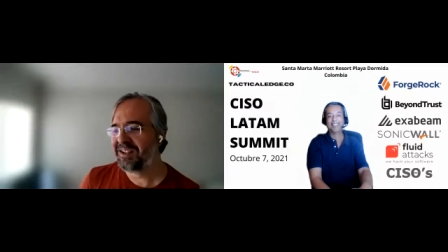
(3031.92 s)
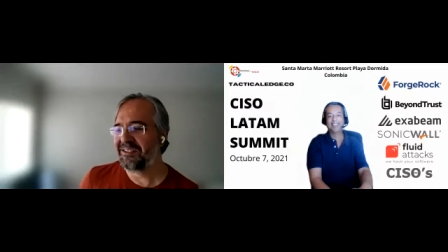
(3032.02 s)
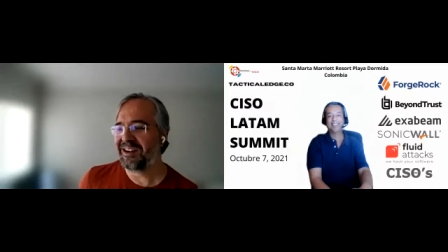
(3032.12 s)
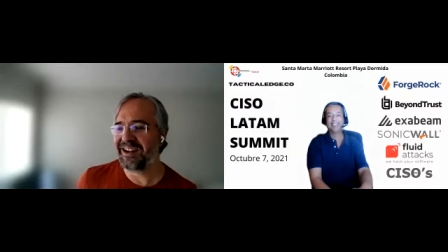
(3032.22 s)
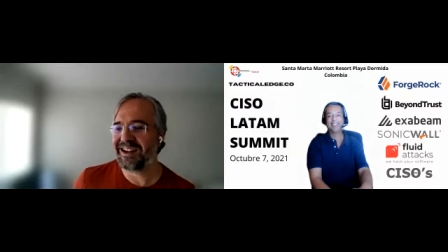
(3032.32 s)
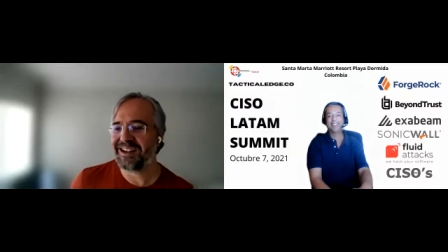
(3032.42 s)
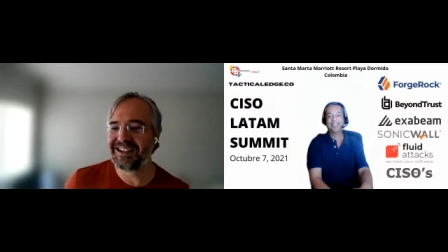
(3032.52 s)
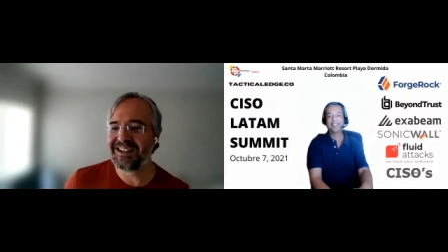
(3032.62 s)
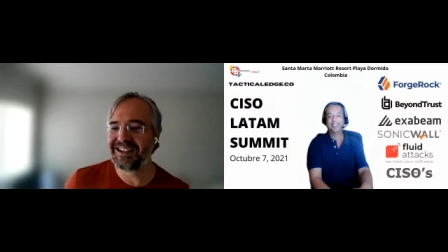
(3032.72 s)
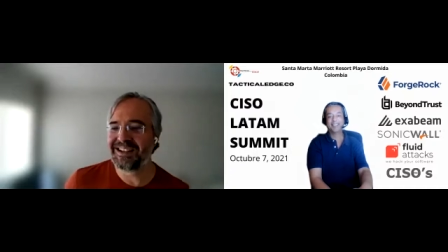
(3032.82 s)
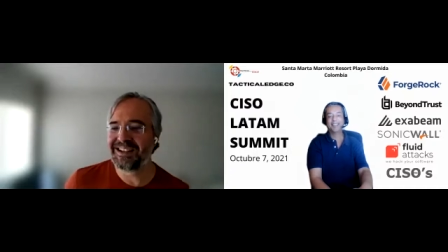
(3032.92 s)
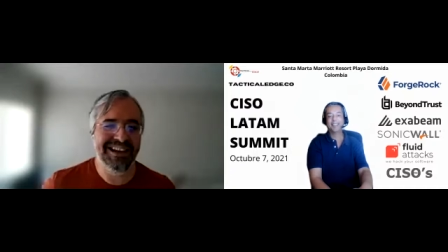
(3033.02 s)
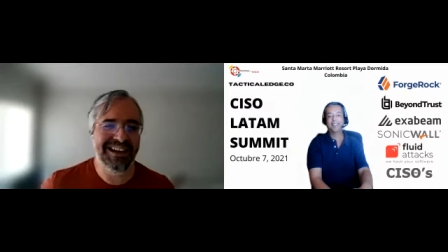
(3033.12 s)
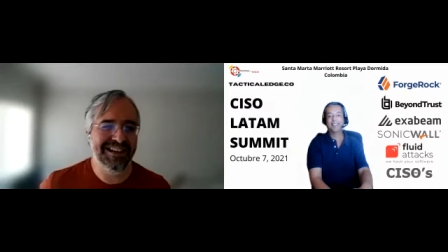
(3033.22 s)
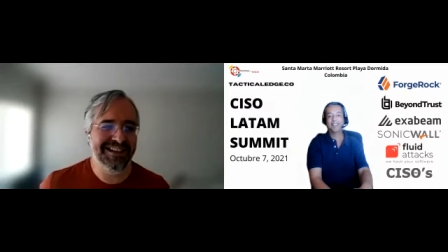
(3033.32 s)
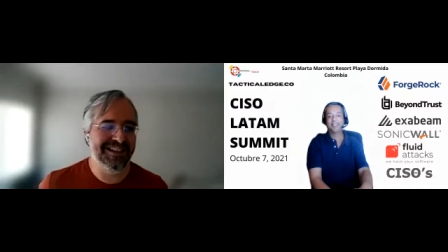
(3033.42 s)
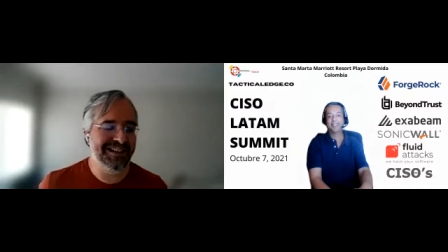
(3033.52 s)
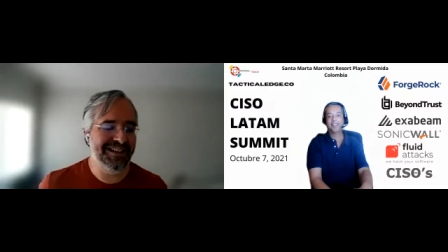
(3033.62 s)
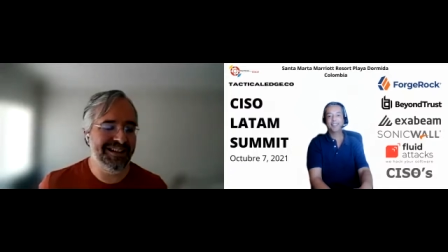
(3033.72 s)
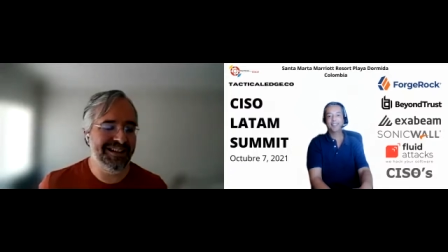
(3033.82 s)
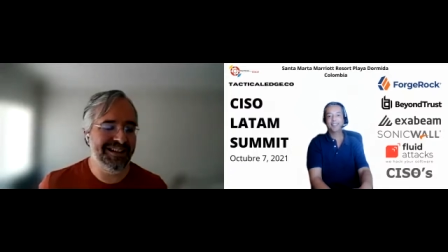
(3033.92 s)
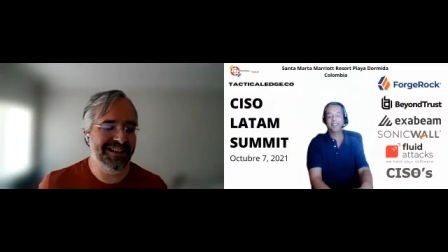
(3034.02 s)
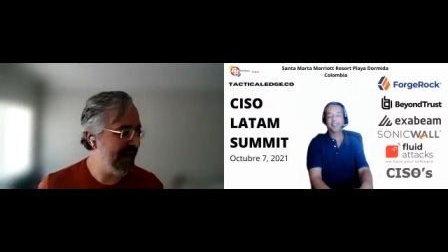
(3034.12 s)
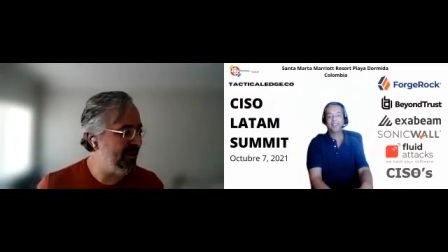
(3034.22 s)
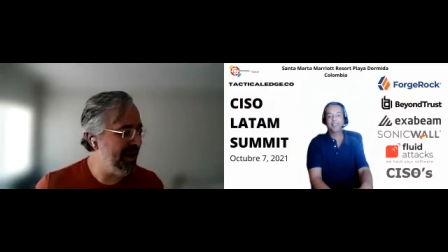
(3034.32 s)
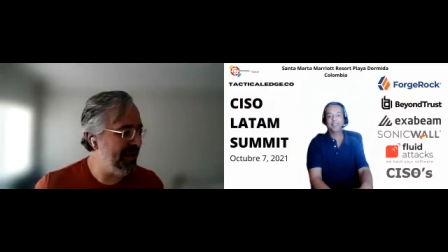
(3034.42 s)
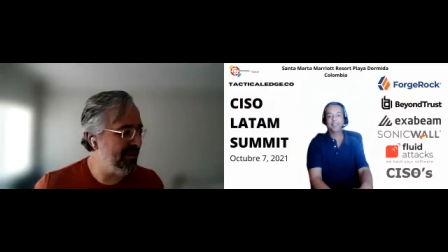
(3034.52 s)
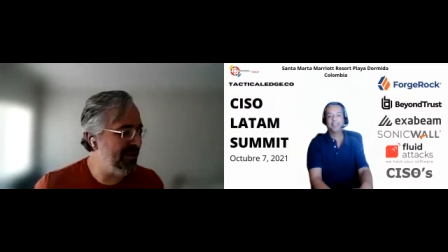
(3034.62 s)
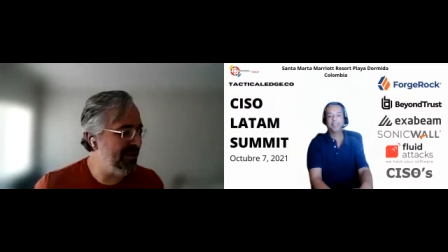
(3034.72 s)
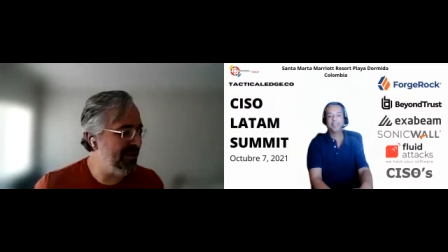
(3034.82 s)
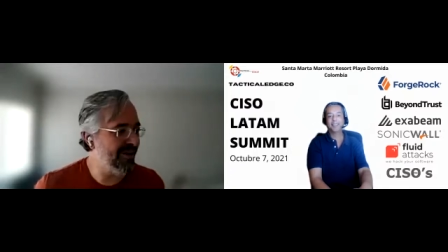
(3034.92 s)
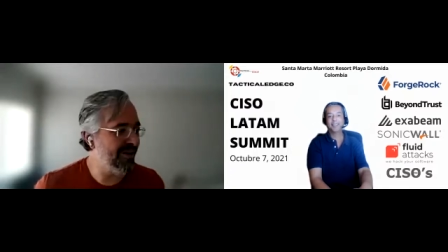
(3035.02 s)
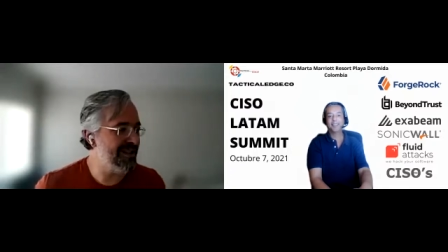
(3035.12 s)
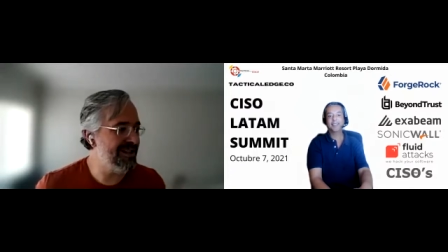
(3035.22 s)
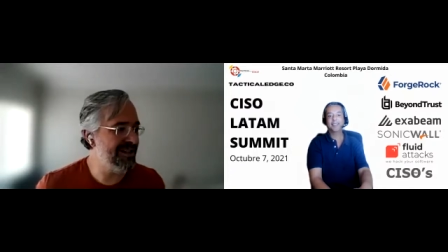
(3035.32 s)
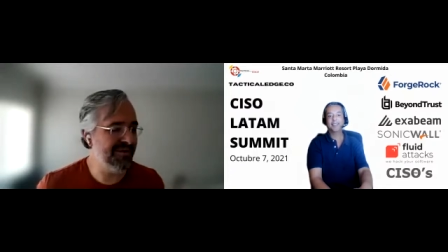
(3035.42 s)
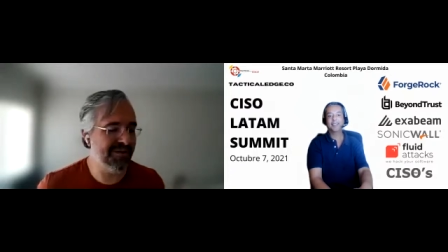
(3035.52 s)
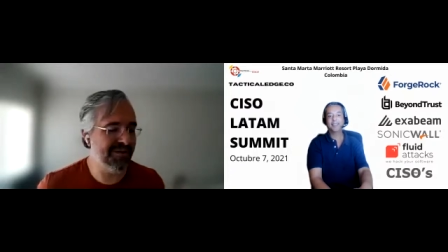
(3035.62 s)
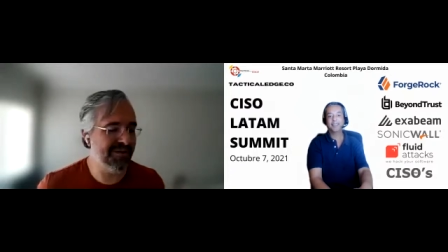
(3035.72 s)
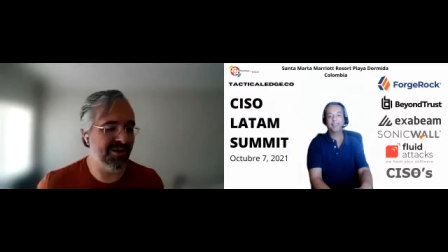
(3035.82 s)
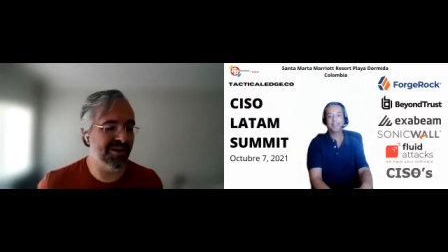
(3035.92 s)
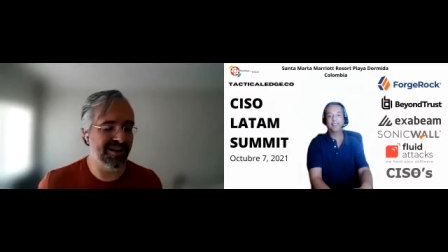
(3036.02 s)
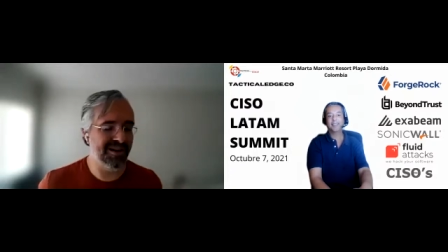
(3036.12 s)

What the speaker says: right? Depending how big you are, of course, it's even more